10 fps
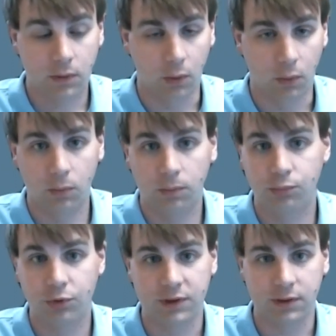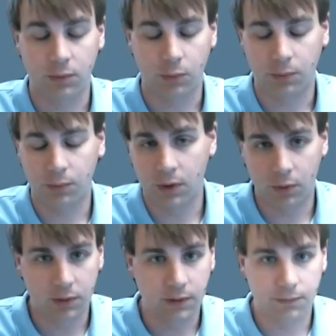you know, present, we, we
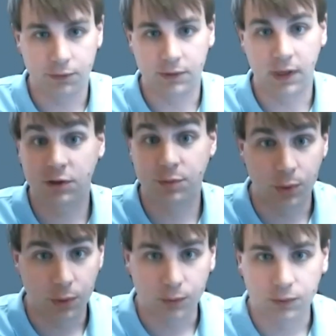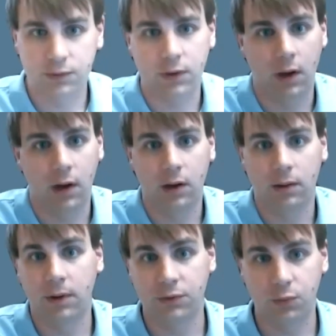go to different expos uh,
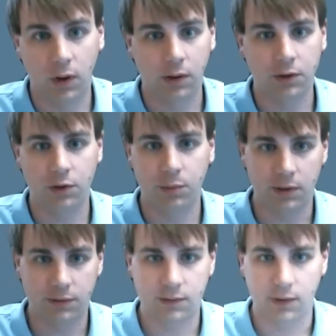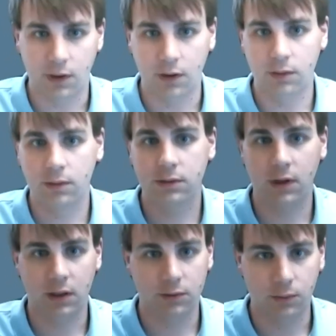as well, and you can meet us there,
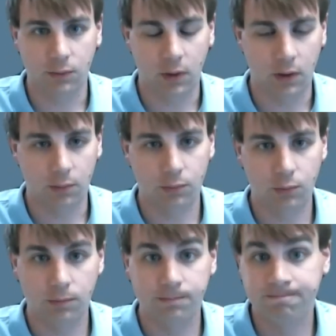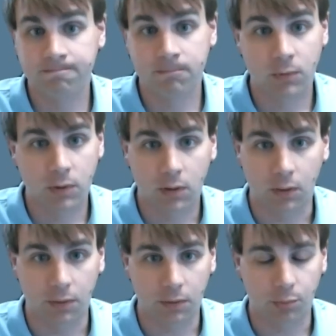talk to uh, you
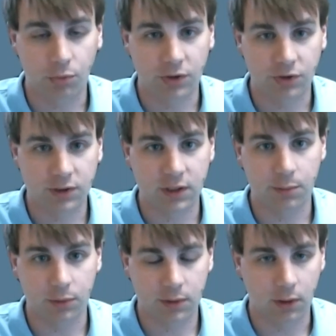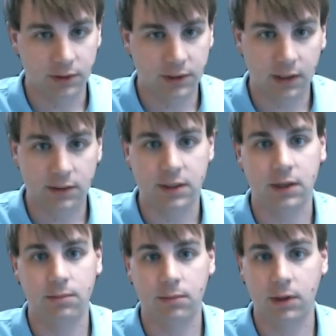know the, the project team or, or, tech
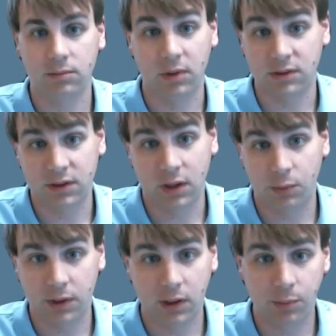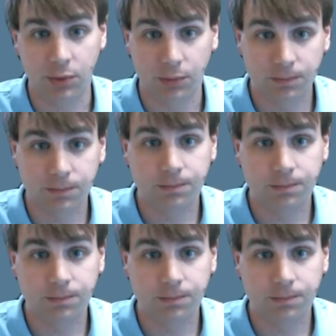team, and, then see how we can help you.